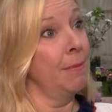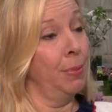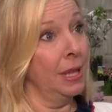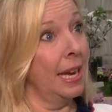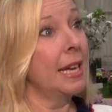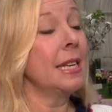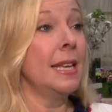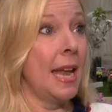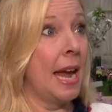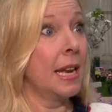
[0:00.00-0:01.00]
and plant
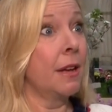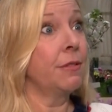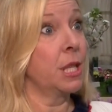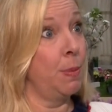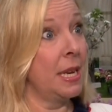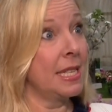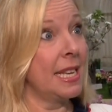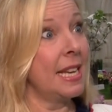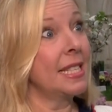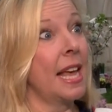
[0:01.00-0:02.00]
native
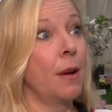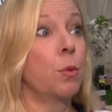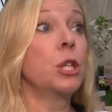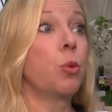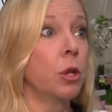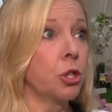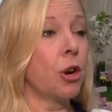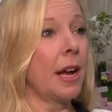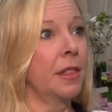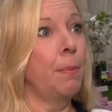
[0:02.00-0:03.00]
species, which will
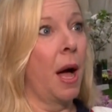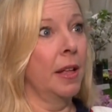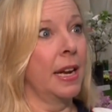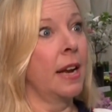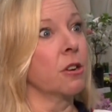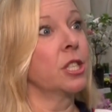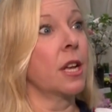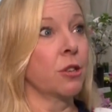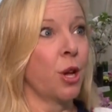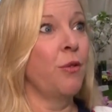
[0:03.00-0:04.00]
attract the pollinators
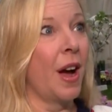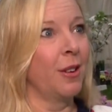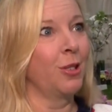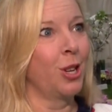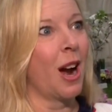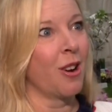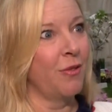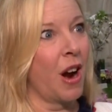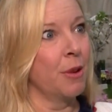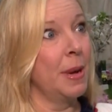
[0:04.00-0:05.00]
that are so vital to our
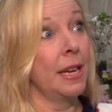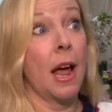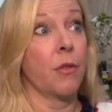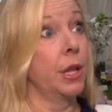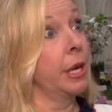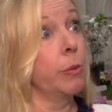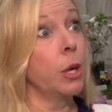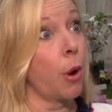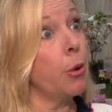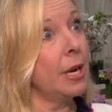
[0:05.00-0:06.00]
environment and everything we
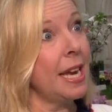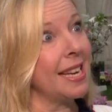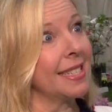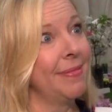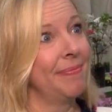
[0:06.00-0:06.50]
grow and eat.